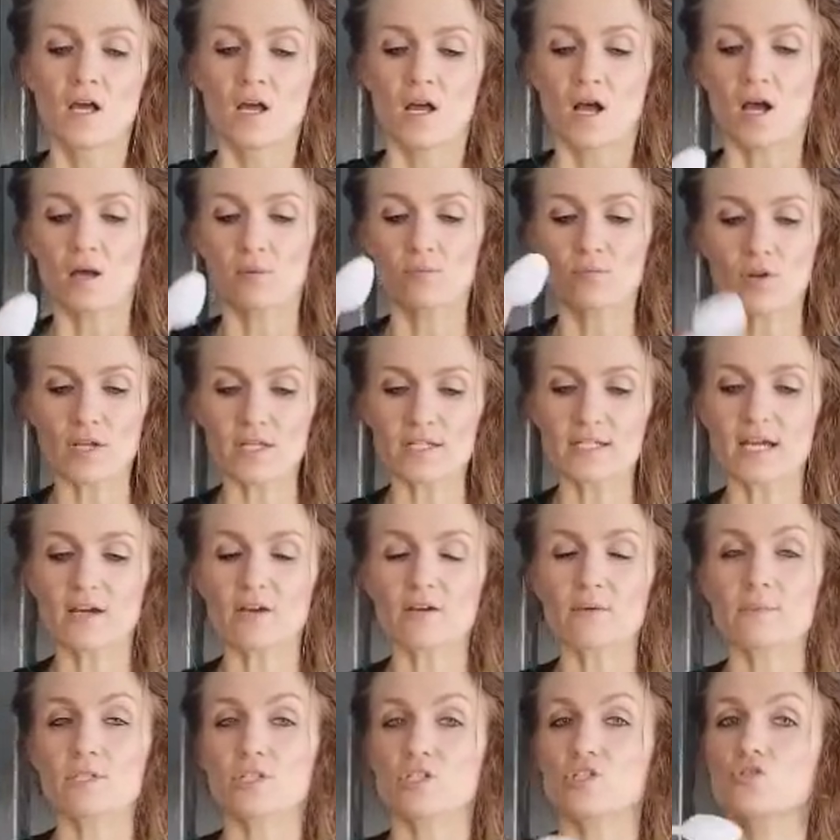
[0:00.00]
Right now
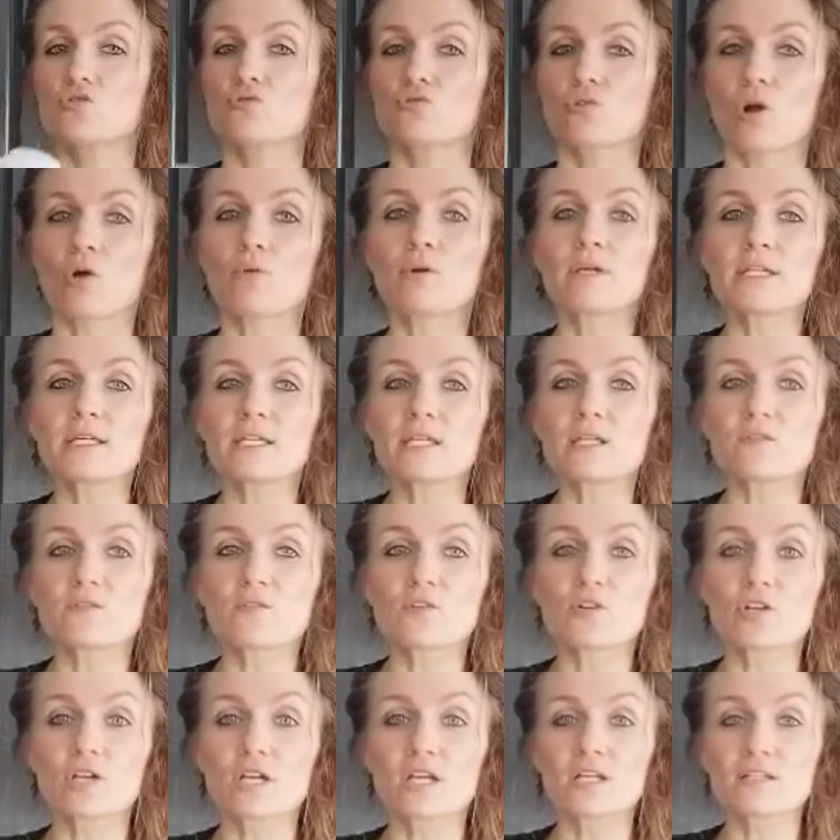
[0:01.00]
I'm just growing
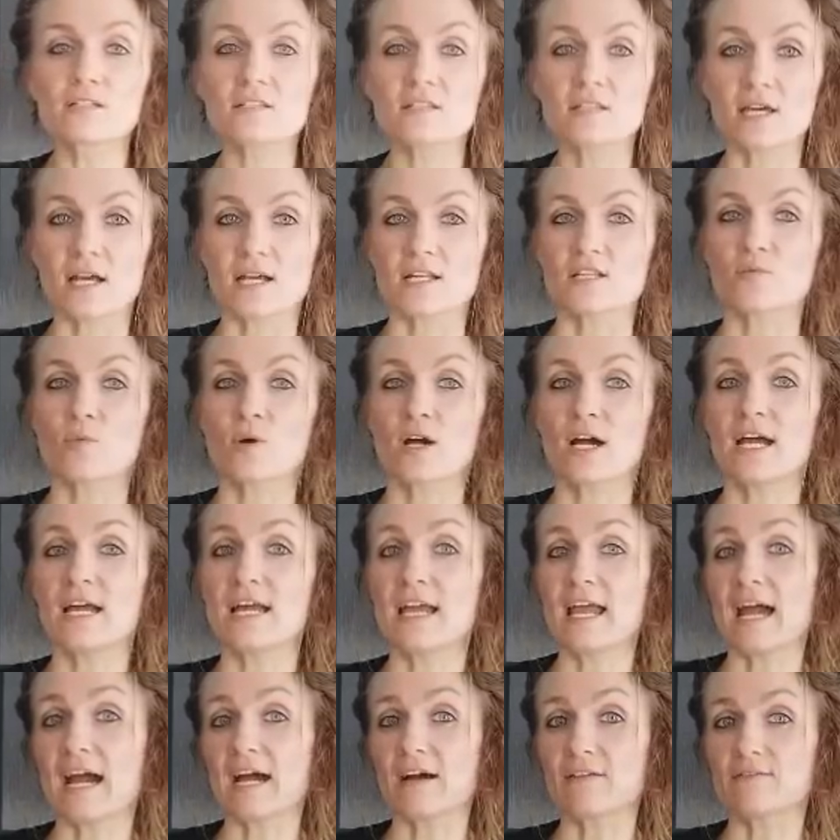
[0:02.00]
kefir grains, and that's why I
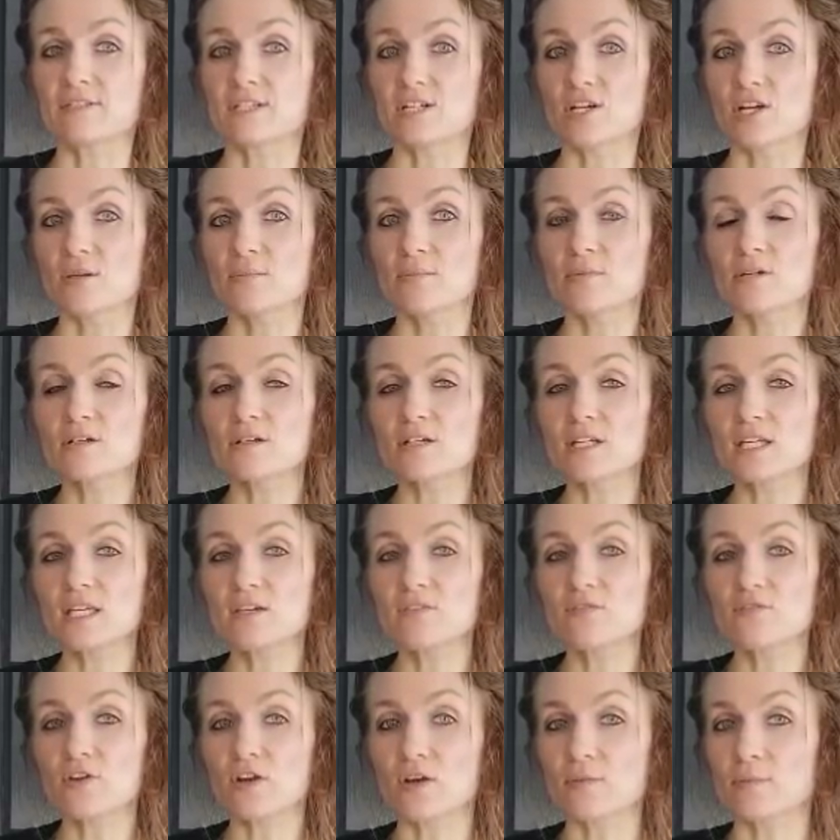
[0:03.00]
have dairy milk
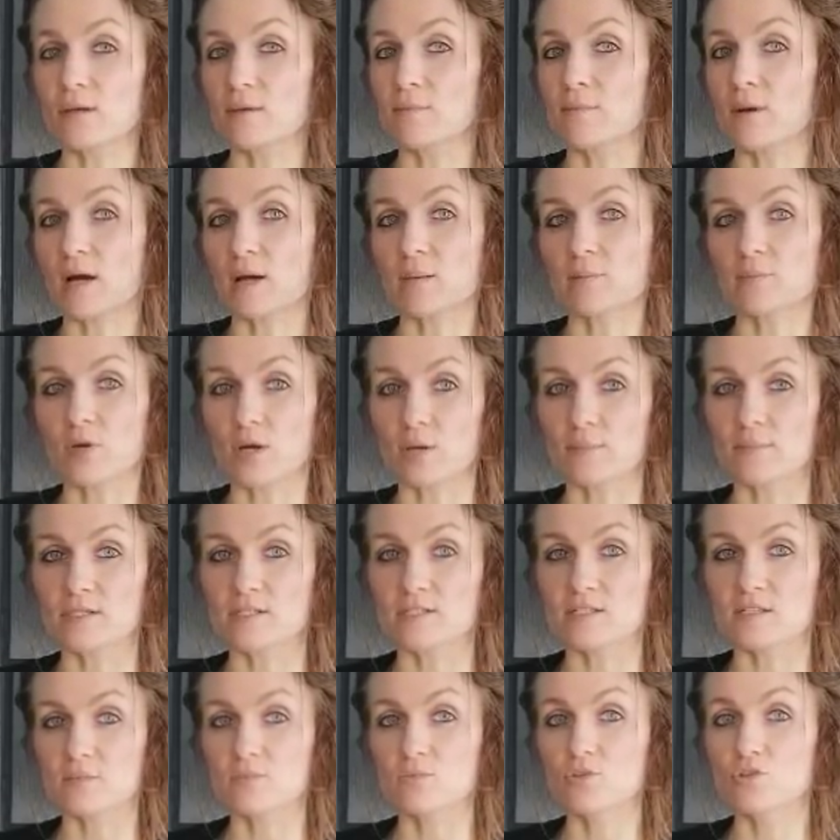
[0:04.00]
kefir. My mom brought me
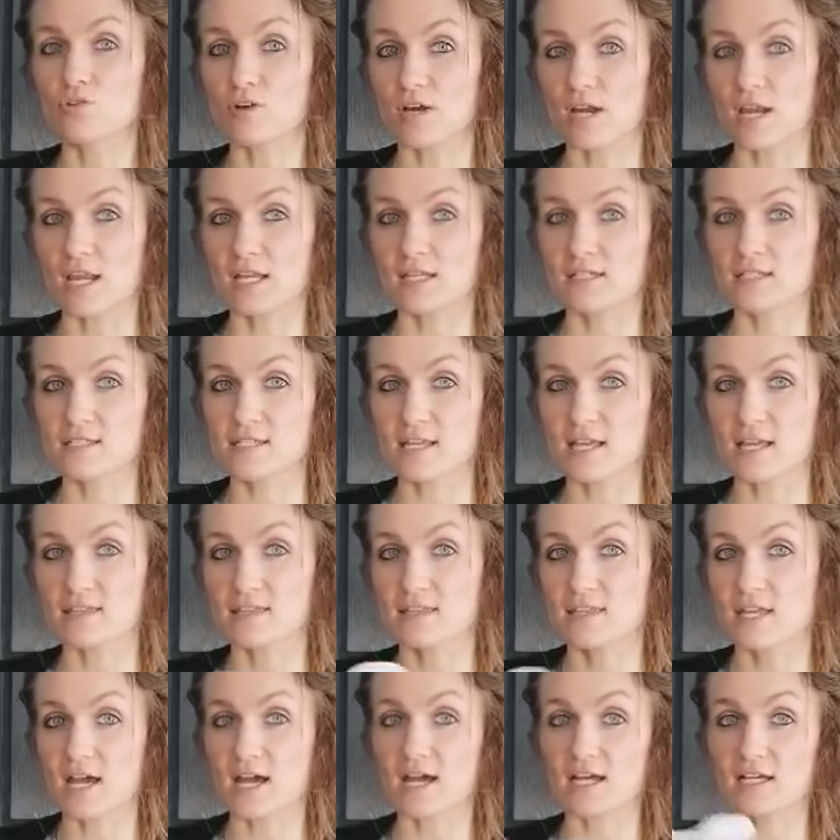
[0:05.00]
some grains,
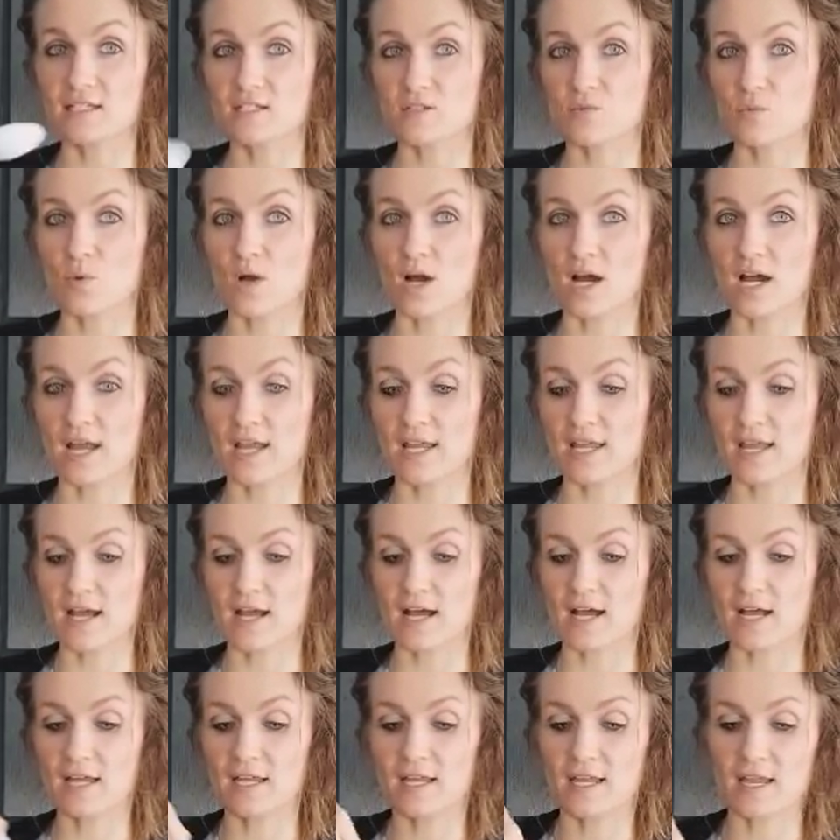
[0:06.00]
and that is why
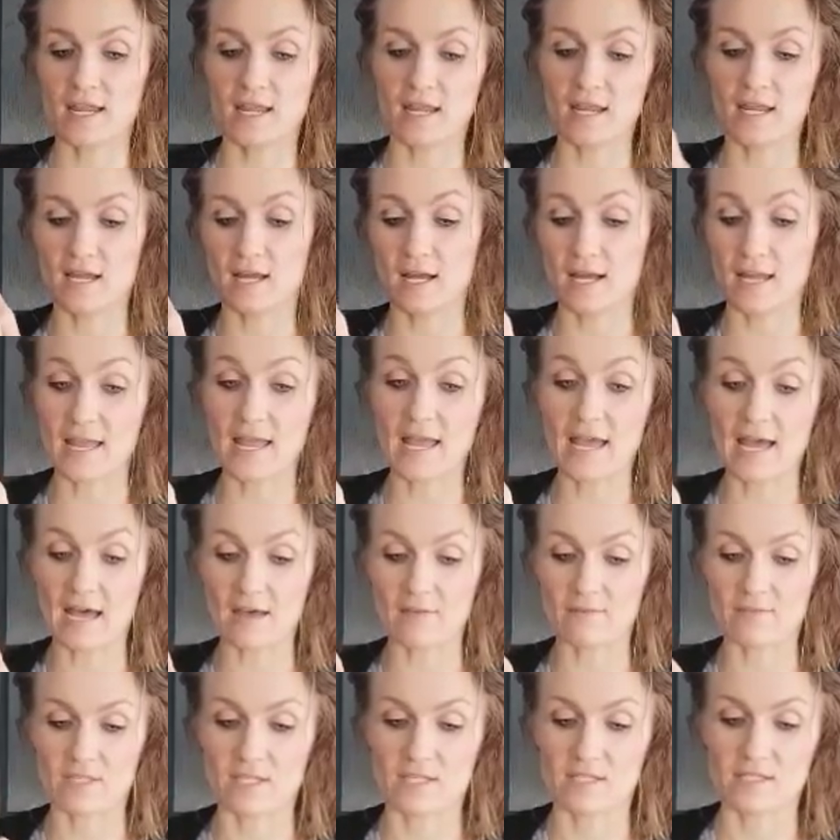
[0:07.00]
I
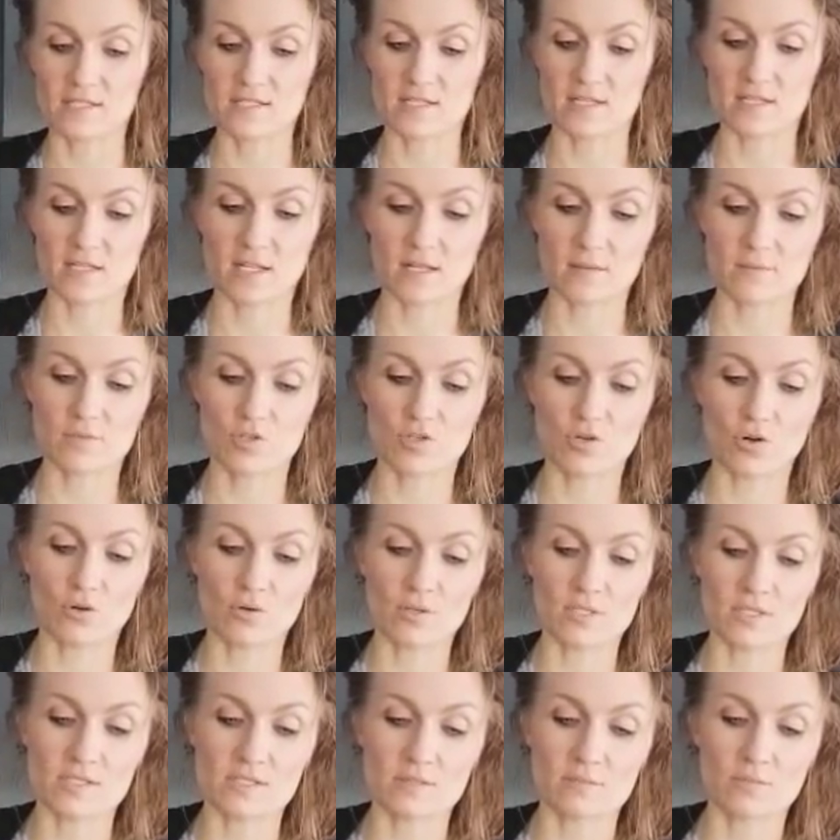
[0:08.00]
had these, and I'm
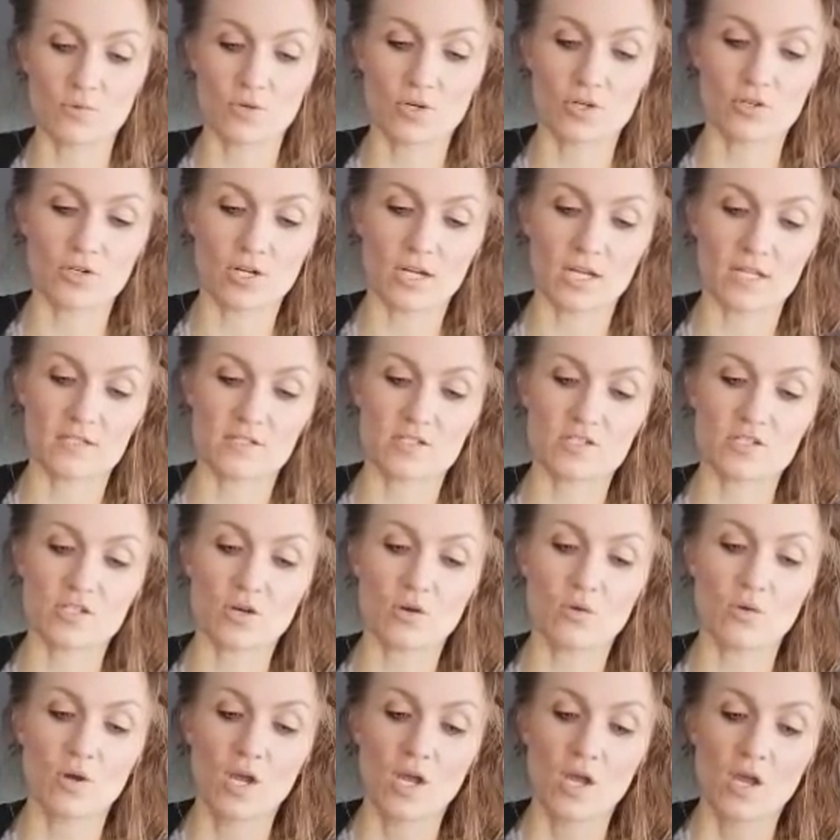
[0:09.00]
growing some more grains.
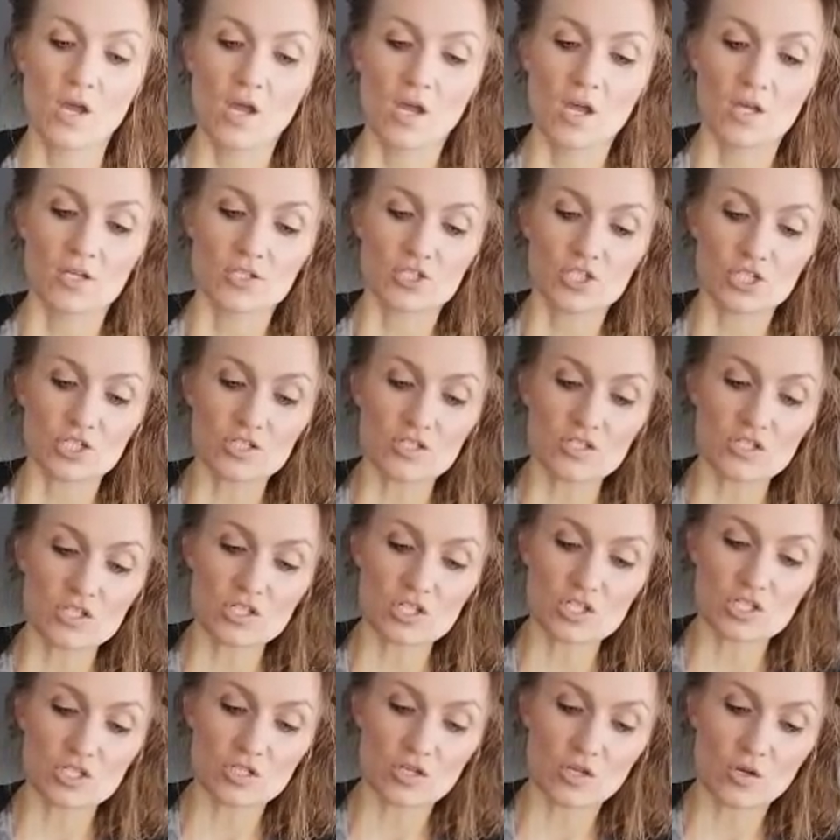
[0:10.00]
So
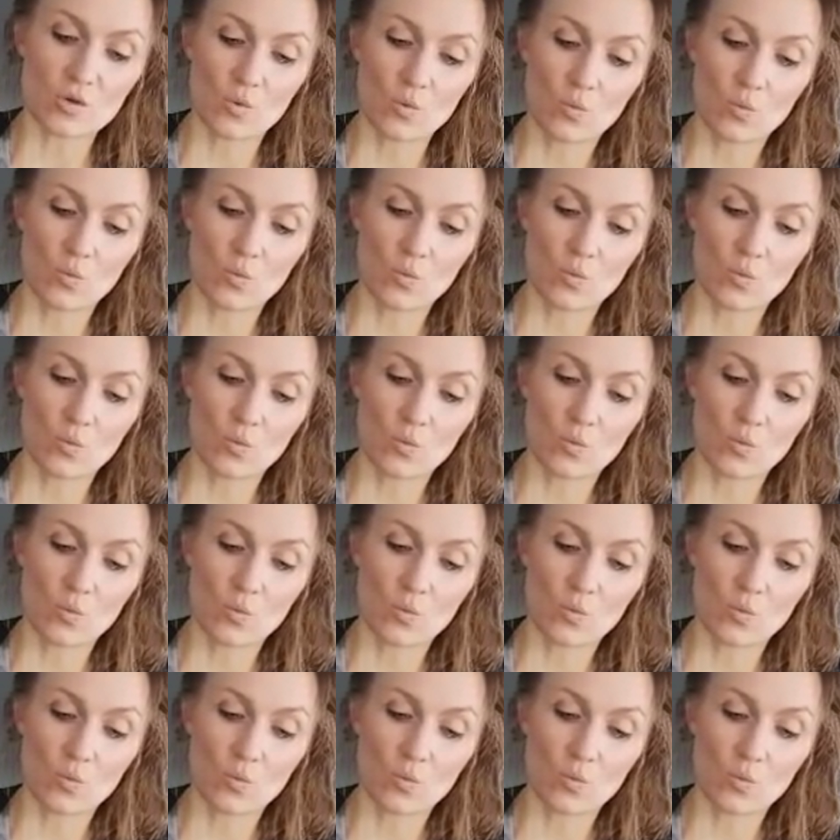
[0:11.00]
just